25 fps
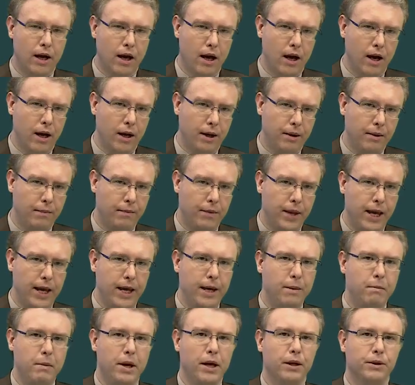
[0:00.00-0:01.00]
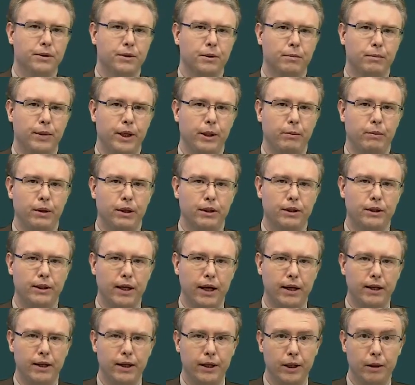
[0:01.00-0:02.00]
uh, emails that people are
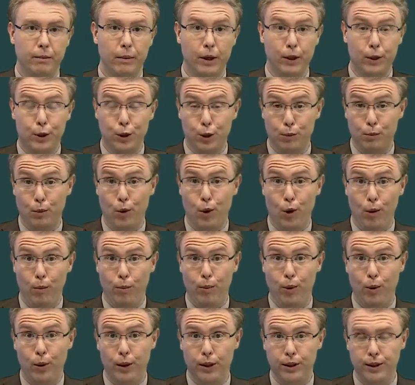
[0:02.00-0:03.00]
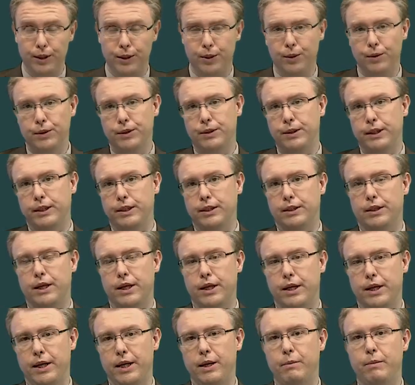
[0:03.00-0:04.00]
sending about small points. You don't need to
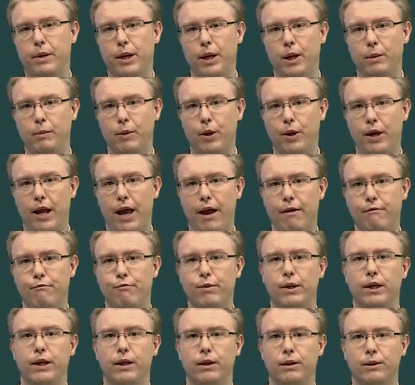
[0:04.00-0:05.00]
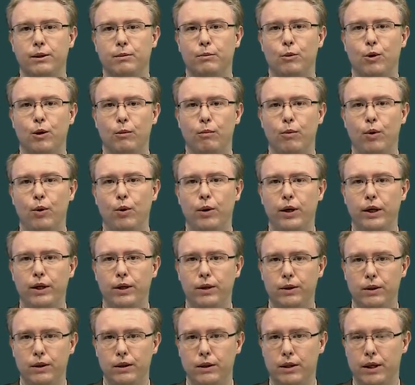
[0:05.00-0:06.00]
send an email about every little small
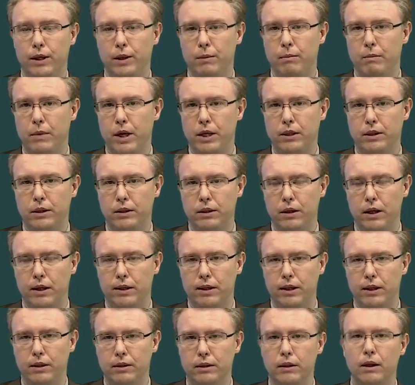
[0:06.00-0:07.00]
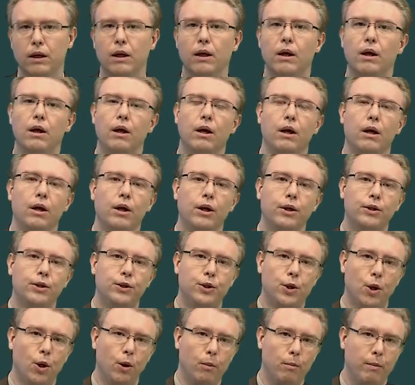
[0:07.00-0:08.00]
point. You can send a message like this.
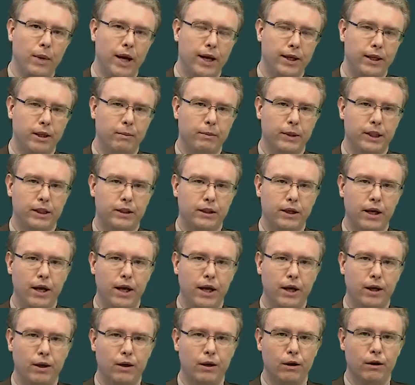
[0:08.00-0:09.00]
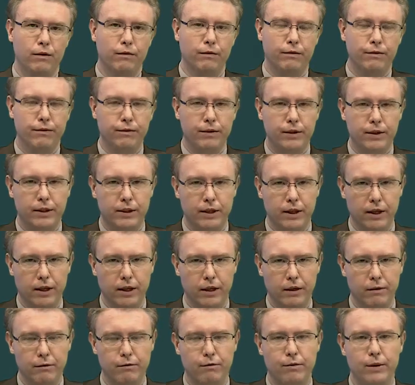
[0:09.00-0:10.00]
Don't make the mistake of
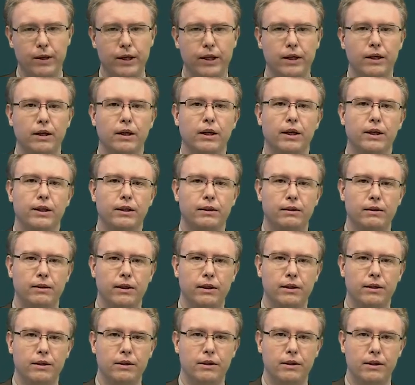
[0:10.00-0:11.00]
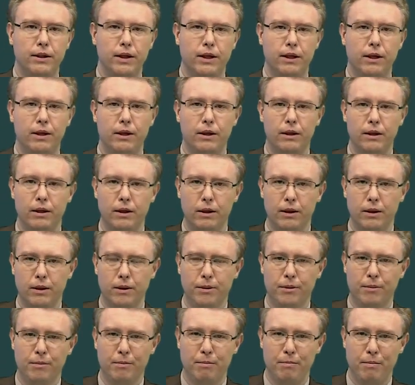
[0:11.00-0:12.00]
delivering sincere
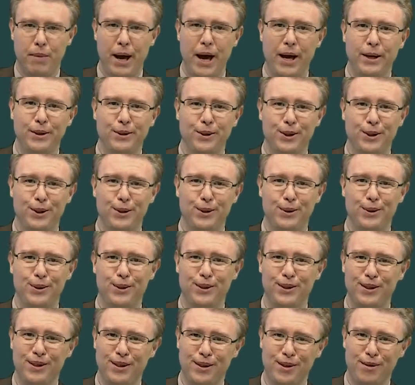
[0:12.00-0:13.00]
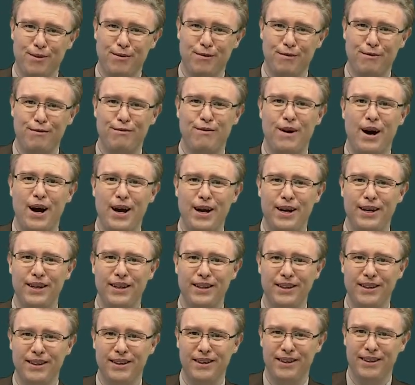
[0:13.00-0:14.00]
bad news
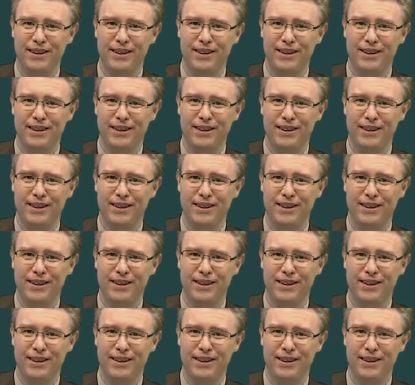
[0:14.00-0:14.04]
via